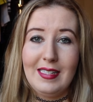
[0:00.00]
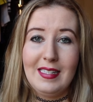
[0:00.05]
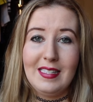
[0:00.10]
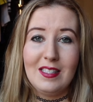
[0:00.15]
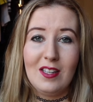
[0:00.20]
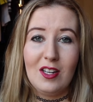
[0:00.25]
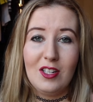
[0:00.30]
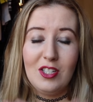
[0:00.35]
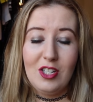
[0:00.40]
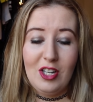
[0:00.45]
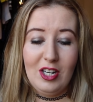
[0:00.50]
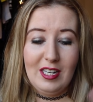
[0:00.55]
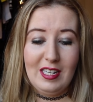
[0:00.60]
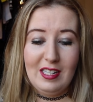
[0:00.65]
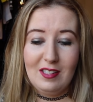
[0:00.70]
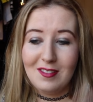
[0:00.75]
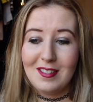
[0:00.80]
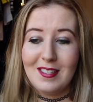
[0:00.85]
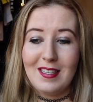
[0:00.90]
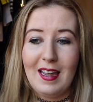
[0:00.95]
He's not
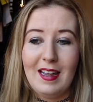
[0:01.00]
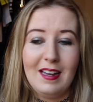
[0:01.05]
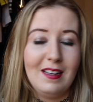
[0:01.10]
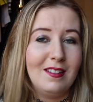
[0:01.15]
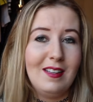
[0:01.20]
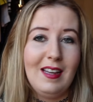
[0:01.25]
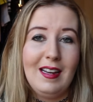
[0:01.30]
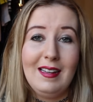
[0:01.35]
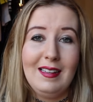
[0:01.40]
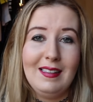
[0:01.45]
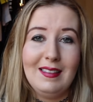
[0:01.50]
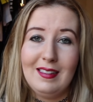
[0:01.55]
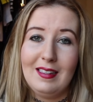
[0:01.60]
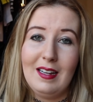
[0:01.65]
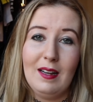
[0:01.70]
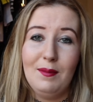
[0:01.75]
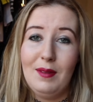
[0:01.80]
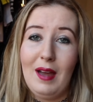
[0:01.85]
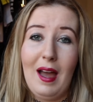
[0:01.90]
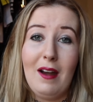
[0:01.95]
dirty or stained
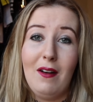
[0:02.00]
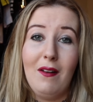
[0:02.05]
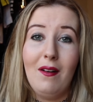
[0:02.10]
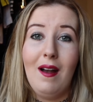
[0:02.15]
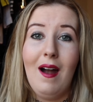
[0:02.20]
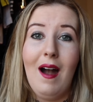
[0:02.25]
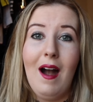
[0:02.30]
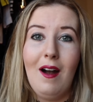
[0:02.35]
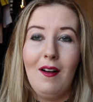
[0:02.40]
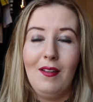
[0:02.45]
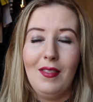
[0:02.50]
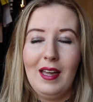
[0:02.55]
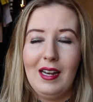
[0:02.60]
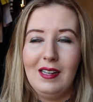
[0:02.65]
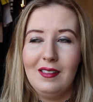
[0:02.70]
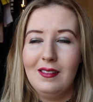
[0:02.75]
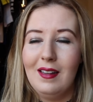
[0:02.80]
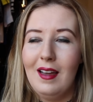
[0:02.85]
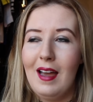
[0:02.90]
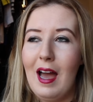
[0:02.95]
anything. I don't know how
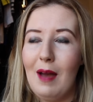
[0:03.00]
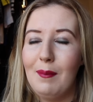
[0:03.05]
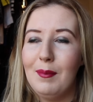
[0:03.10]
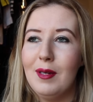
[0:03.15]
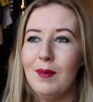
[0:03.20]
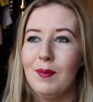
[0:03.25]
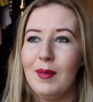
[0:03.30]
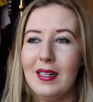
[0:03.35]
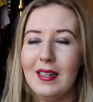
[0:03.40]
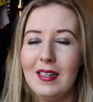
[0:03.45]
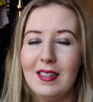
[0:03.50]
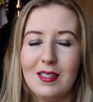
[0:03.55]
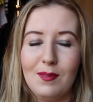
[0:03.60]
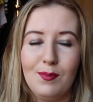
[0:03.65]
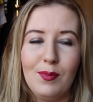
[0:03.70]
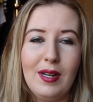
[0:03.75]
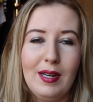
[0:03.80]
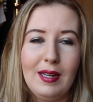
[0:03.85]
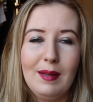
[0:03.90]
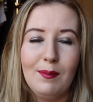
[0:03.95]
that happened, but it's
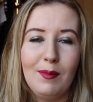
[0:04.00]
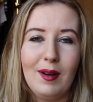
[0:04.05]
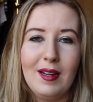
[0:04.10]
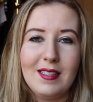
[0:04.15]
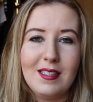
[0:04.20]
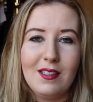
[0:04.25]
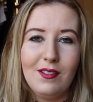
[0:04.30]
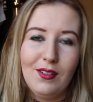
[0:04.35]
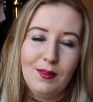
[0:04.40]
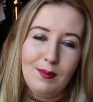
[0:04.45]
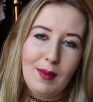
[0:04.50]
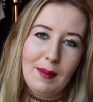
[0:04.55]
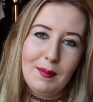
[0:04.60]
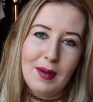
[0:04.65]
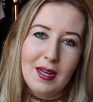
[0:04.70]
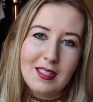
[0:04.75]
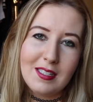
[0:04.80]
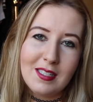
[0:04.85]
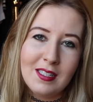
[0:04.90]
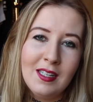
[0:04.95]
pretty impressive in my
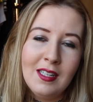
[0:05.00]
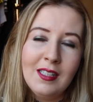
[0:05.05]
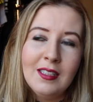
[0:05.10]
mind.